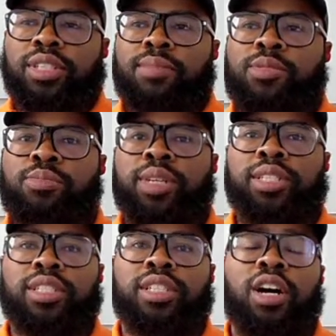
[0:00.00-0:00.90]
something you
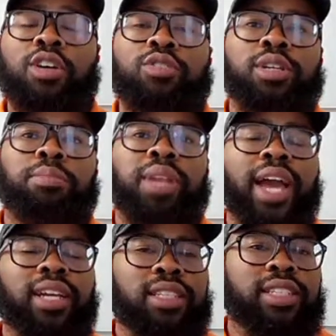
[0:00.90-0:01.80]
mentioned. Oh, the
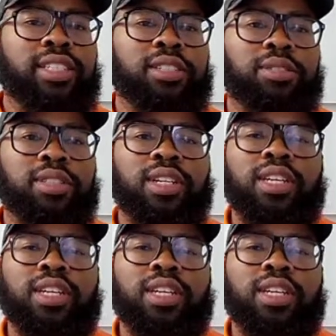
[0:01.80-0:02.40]
blacklist.